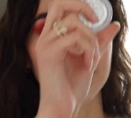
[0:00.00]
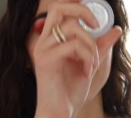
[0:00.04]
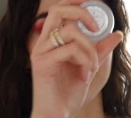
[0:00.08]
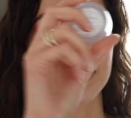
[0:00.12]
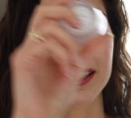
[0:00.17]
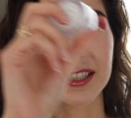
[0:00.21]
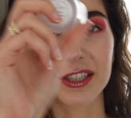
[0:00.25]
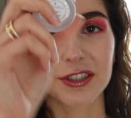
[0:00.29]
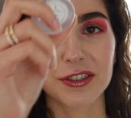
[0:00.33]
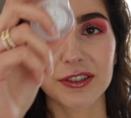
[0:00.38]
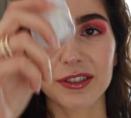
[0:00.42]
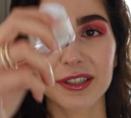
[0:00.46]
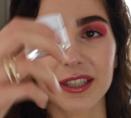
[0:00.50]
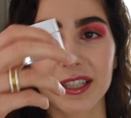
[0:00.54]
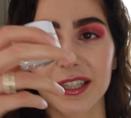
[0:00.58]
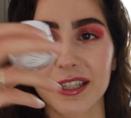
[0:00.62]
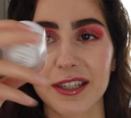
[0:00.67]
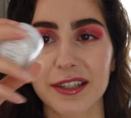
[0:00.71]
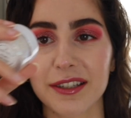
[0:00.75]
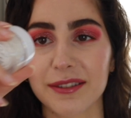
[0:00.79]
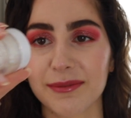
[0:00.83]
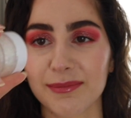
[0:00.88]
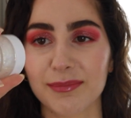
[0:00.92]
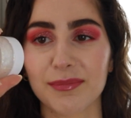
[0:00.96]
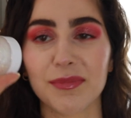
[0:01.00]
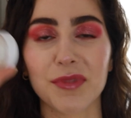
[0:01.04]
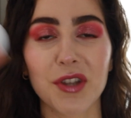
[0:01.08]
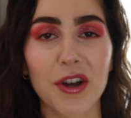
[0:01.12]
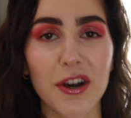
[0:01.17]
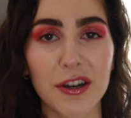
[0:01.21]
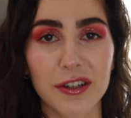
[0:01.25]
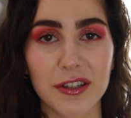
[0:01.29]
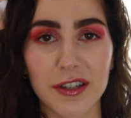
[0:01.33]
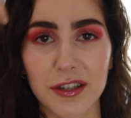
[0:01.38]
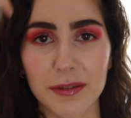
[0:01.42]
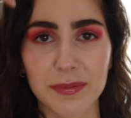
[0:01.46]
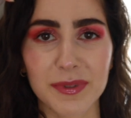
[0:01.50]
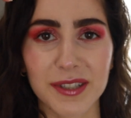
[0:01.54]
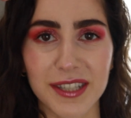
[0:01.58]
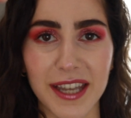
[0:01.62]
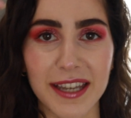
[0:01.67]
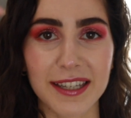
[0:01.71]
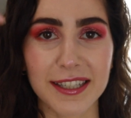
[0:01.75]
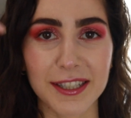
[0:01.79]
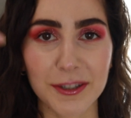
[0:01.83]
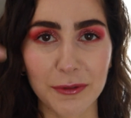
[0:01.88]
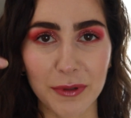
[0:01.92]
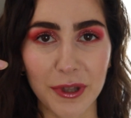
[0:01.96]
Literally not
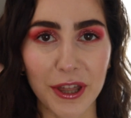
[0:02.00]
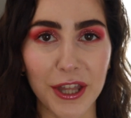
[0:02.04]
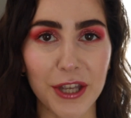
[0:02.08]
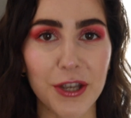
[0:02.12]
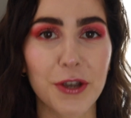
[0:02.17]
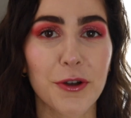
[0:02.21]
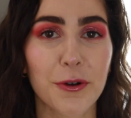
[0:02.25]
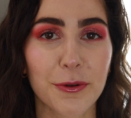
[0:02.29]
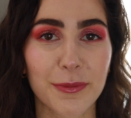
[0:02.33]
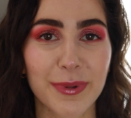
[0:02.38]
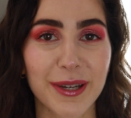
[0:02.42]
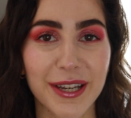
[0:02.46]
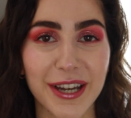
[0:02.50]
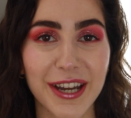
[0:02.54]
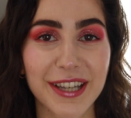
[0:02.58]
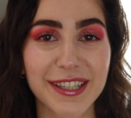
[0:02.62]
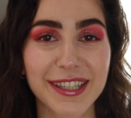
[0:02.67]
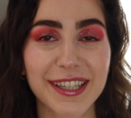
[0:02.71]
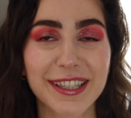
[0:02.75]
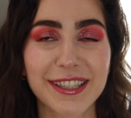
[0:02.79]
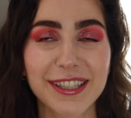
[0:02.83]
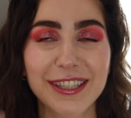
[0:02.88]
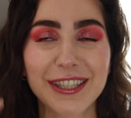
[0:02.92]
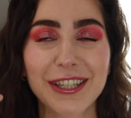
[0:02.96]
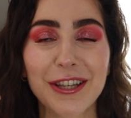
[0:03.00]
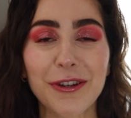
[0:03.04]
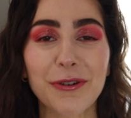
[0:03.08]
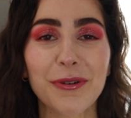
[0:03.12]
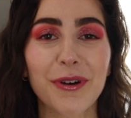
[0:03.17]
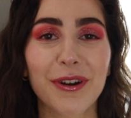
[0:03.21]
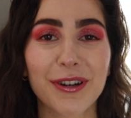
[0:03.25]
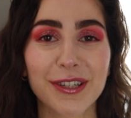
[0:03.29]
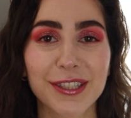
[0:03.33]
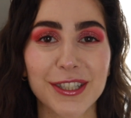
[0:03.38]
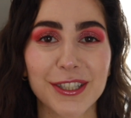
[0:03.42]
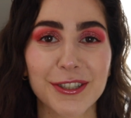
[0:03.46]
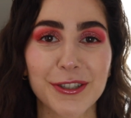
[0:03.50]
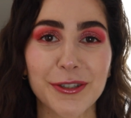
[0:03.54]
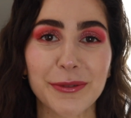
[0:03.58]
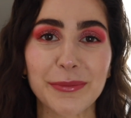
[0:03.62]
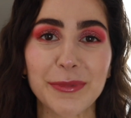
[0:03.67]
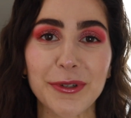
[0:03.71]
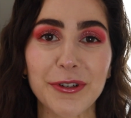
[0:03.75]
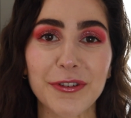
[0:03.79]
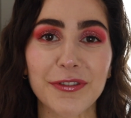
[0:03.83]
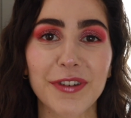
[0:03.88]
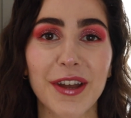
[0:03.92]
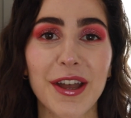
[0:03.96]
obsessed with you because it's so hard to
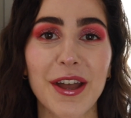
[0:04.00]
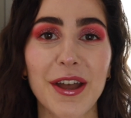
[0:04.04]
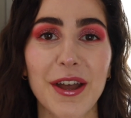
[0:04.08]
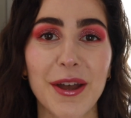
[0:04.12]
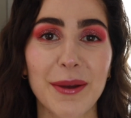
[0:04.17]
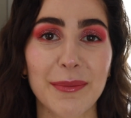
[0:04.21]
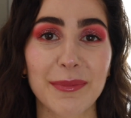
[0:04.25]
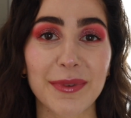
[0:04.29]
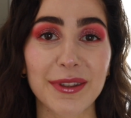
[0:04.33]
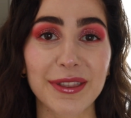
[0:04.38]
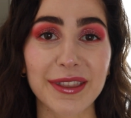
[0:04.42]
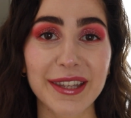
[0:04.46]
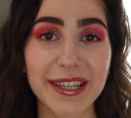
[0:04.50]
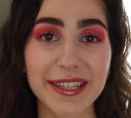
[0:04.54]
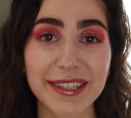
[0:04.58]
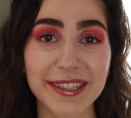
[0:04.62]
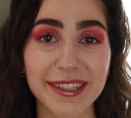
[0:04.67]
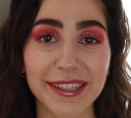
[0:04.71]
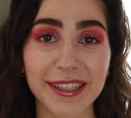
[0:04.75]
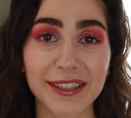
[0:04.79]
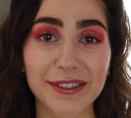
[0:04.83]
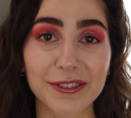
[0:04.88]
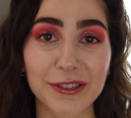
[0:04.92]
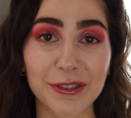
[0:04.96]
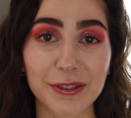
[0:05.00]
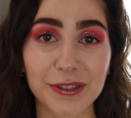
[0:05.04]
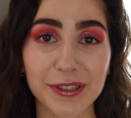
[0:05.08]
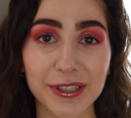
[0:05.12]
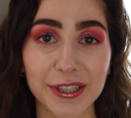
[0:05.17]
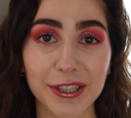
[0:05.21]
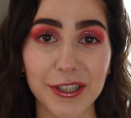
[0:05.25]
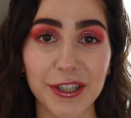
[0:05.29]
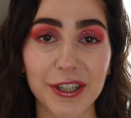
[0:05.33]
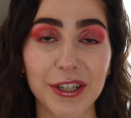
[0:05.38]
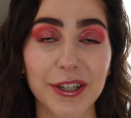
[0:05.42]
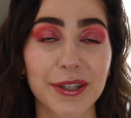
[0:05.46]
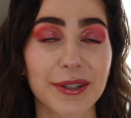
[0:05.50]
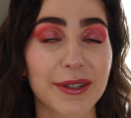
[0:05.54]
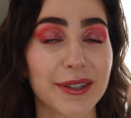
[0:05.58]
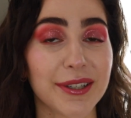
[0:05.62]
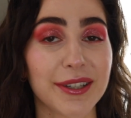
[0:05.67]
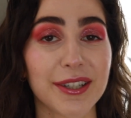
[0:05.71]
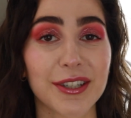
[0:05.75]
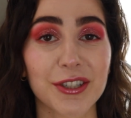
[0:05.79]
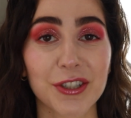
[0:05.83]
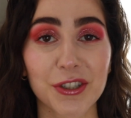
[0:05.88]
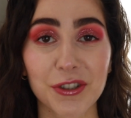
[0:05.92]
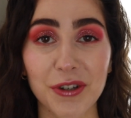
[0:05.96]
remove. But this and loose glitter,
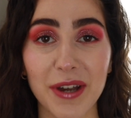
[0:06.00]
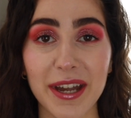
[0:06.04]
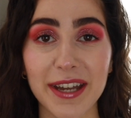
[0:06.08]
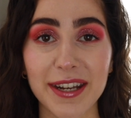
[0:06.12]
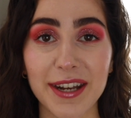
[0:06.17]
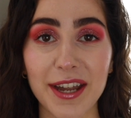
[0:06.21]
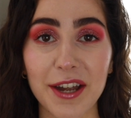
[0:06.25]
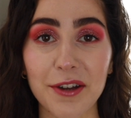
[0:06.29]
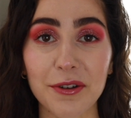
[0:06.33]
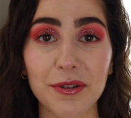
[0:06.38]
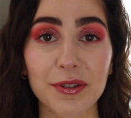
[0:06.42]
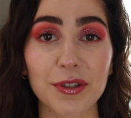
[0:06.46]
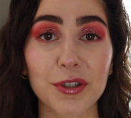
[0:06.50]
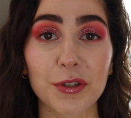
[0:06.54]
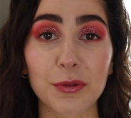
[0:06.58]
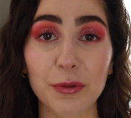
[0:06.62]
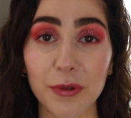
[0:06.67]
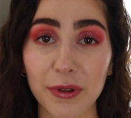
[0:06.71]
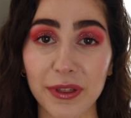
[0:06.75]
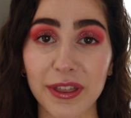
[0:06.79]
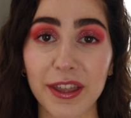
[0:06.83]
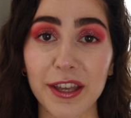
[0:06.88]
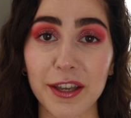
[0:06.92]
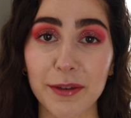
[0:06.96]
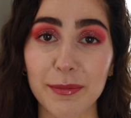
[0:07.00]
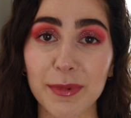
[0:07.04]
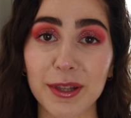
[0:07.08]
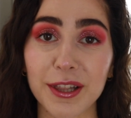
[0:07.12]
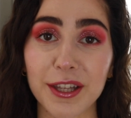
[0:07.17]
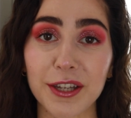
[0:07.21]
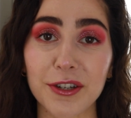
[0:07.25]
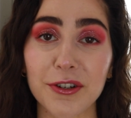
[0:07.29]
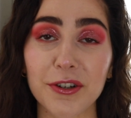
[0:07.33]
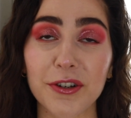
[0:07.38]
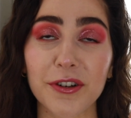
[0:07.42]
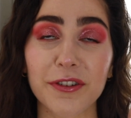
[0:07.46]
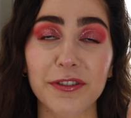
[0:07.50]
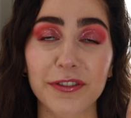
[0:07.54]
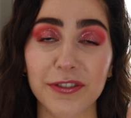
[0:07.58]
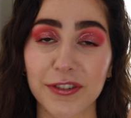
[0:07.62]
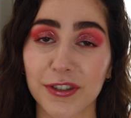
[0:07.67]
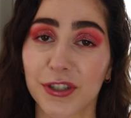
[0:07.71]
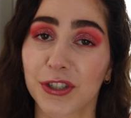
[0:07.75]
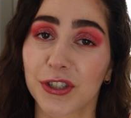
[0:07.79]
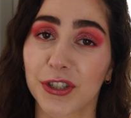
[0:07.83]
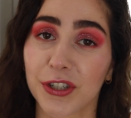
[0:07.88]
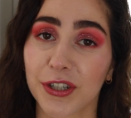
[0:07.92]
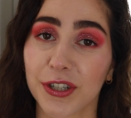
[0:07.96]
try it out, you will thank me later
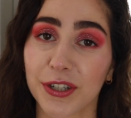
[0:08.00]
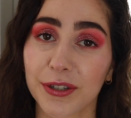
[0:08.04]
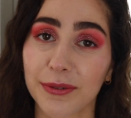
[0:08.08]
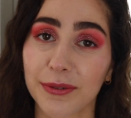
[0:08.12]
for sure.